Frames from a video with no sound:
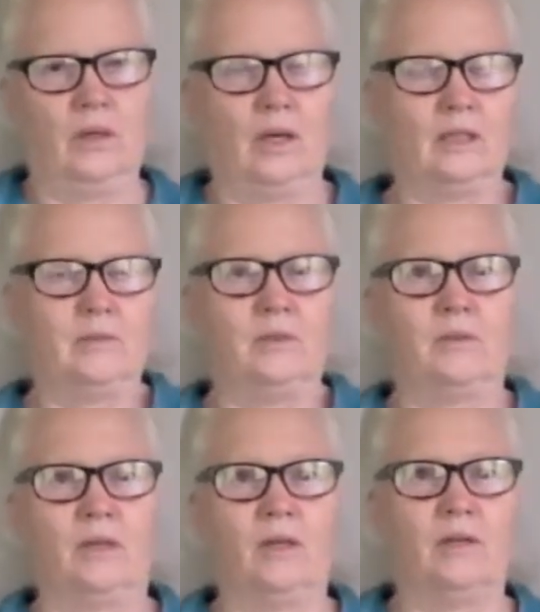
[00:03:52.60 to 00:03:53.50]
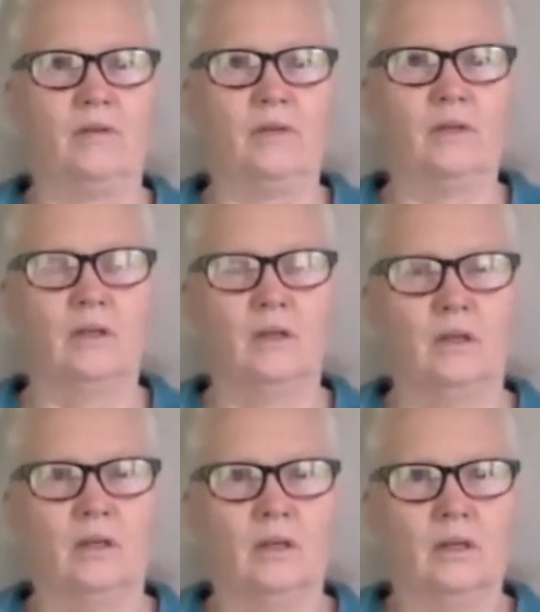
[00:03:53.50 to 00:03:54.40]
suppose we could have
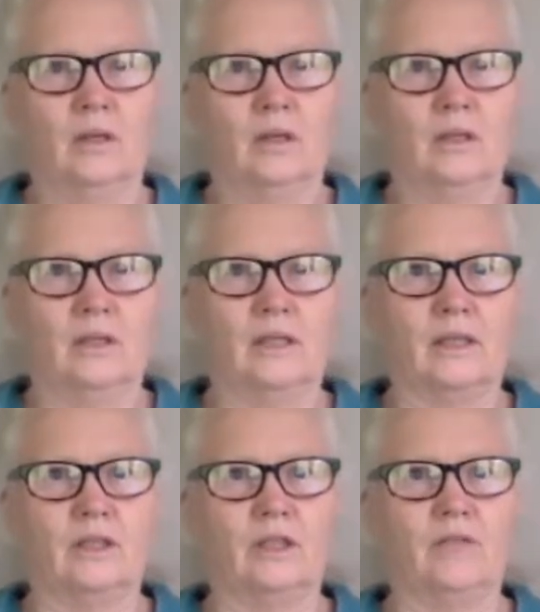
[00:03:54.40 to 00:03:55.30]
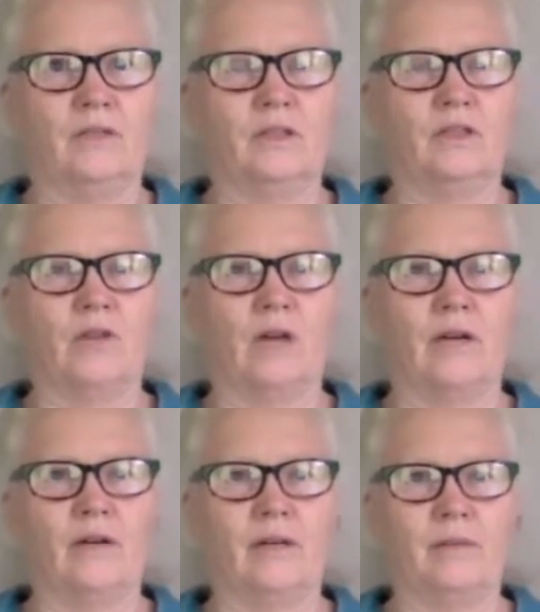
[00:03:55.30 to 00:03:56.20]
set the chi field
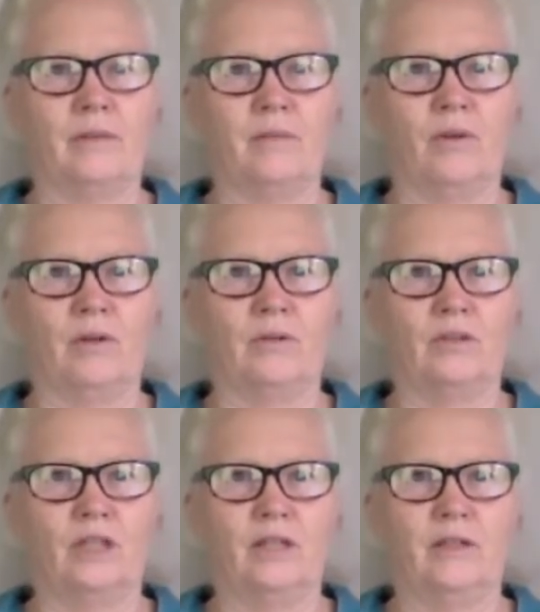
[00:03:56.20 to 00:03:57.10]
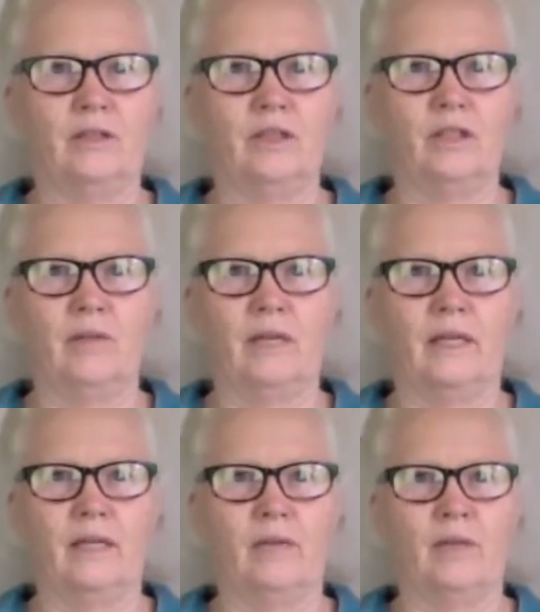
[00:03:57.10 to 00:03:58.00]
stronger and been more chi, chi
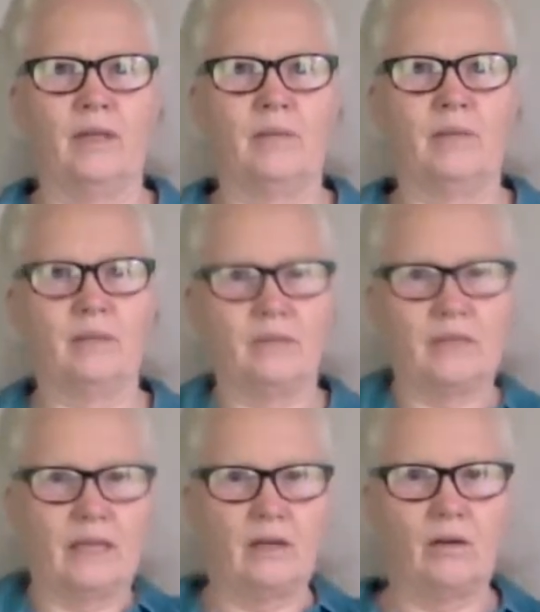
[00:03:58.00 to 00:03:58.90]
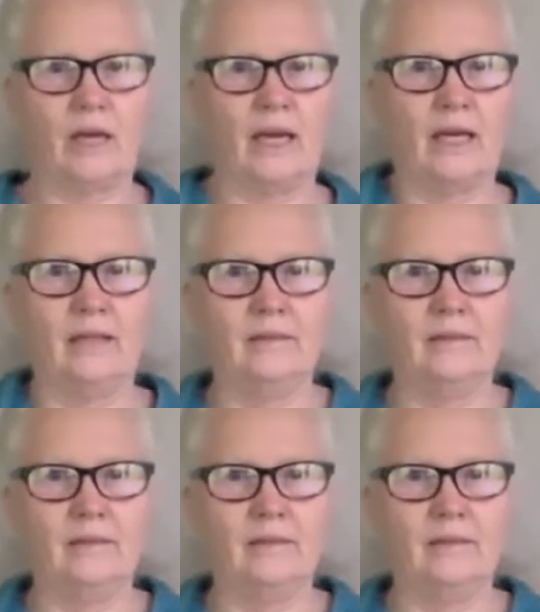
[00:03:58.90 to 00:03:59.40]
related with it, but was that okay?